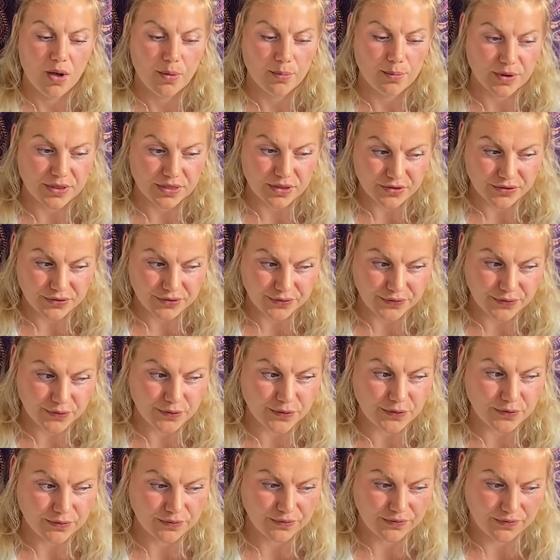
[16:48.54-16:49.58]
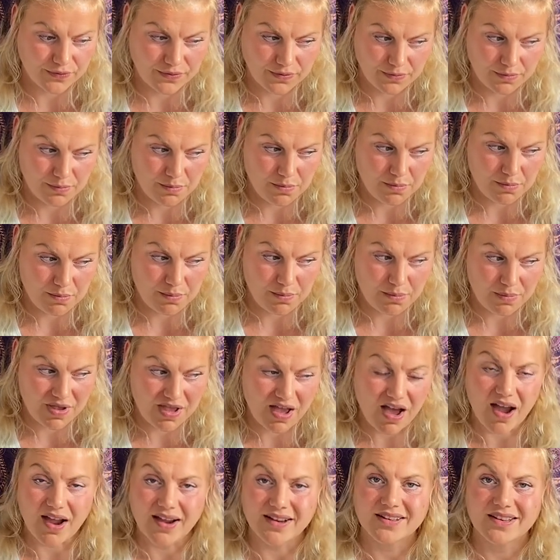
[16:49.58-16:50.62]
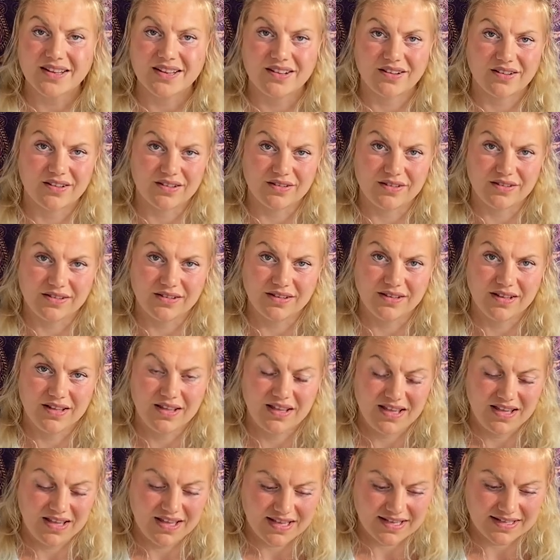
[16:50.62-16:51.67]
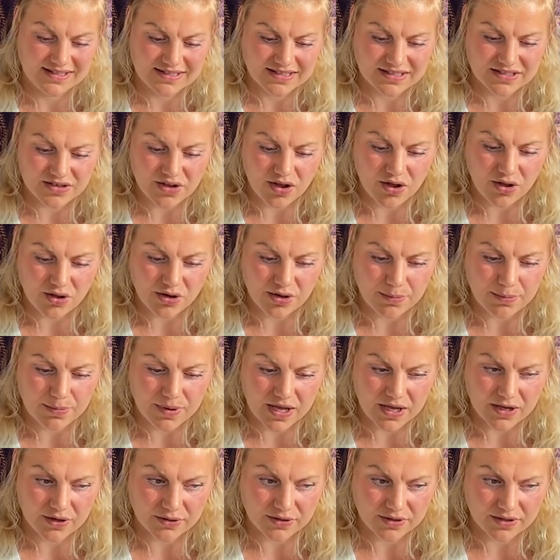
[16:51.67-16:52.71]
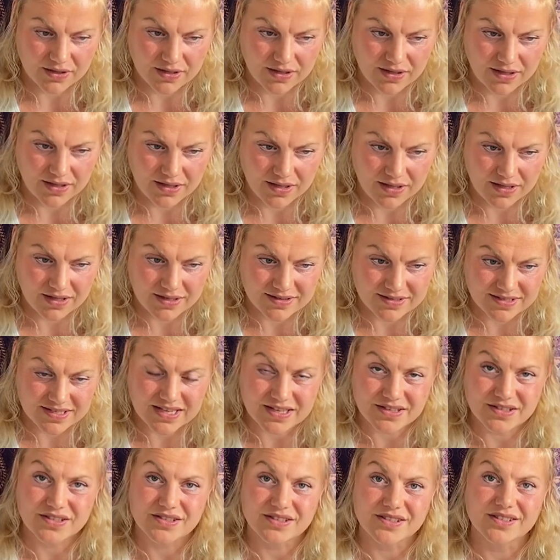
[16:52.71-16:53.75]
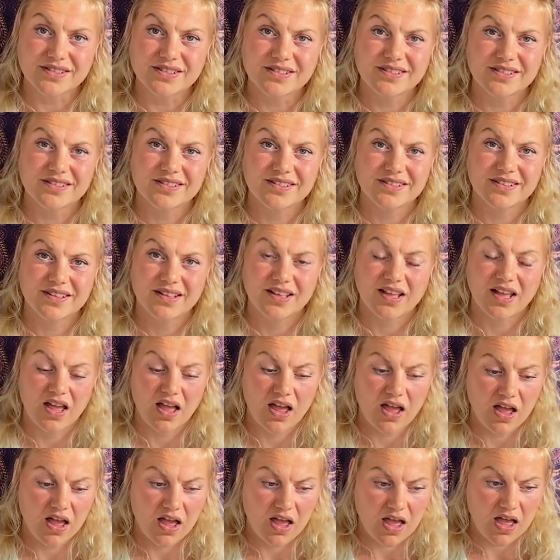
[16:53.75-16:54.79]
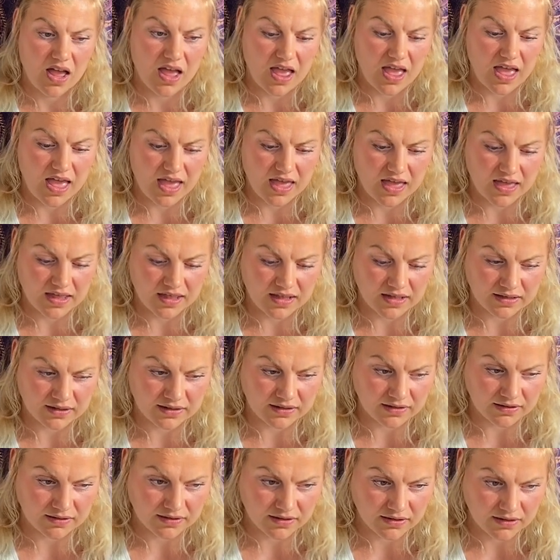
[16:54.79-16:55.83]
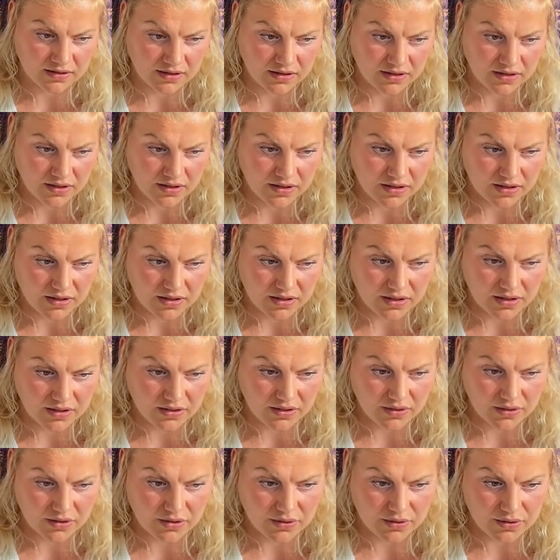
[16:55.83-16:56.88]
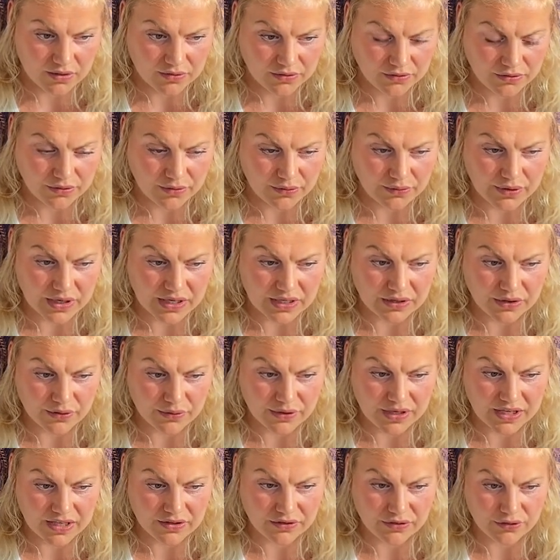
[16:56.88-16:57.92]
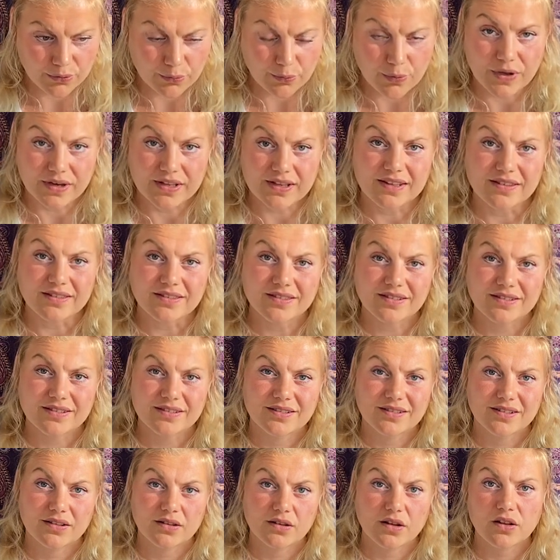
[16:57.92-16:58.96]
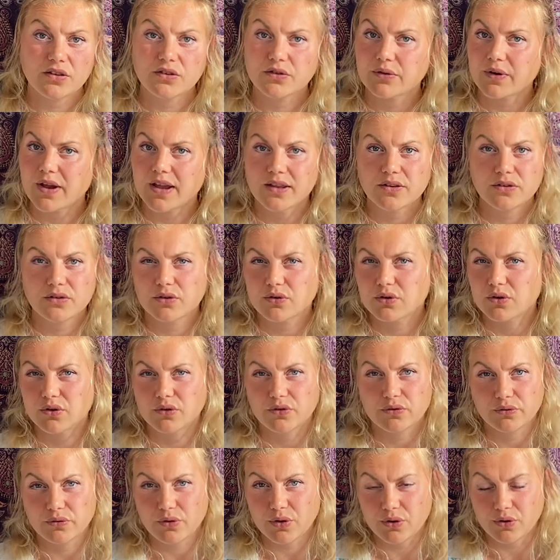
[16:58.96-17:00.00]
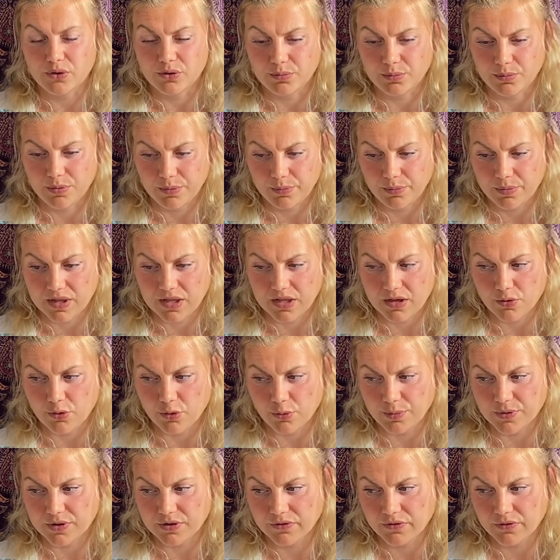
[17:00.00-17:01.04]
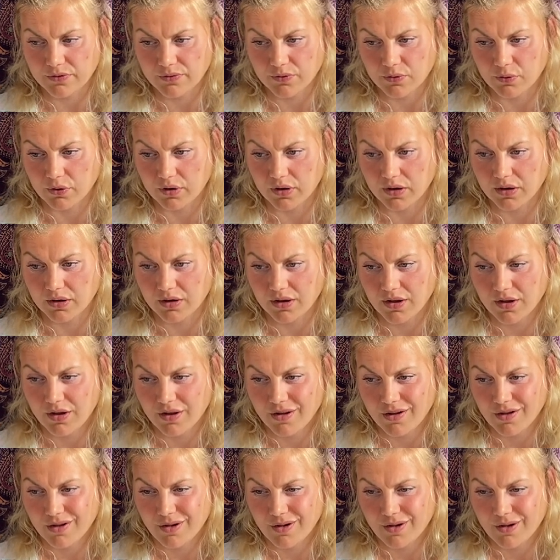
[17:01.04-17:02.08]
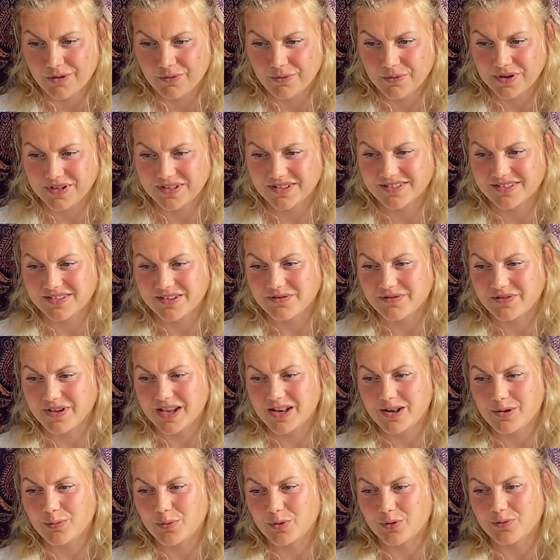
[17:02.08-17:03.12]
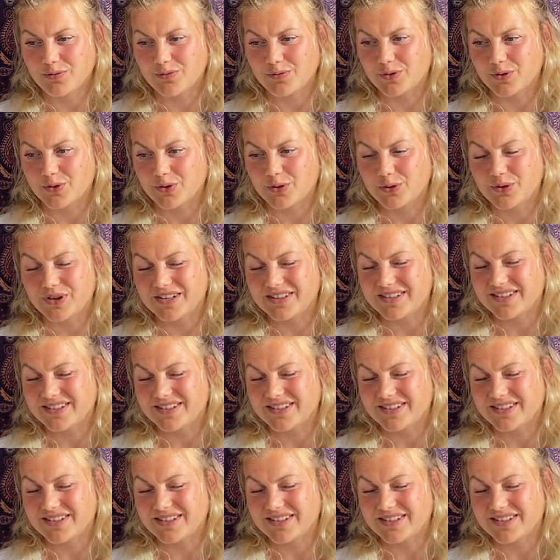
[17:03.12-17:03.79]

But the truth behind it all is it's all about intention and surrendering to what is. Not trying to control, but being open for what is available for you in